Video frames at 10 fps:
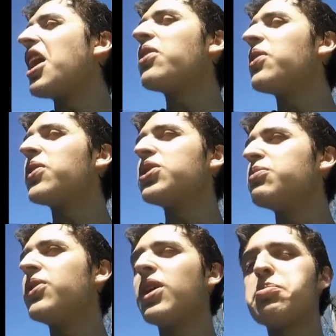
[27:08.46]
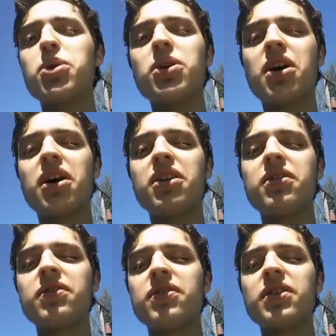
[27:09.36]
I don't know, it's a movie I put on,
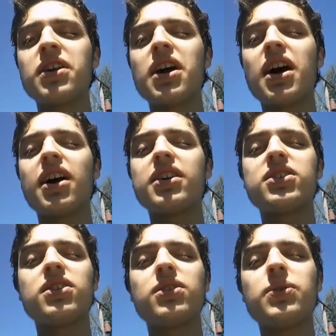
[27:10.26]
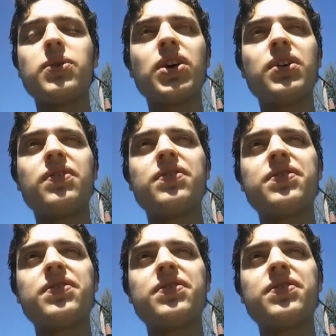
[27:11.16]
I sit through it,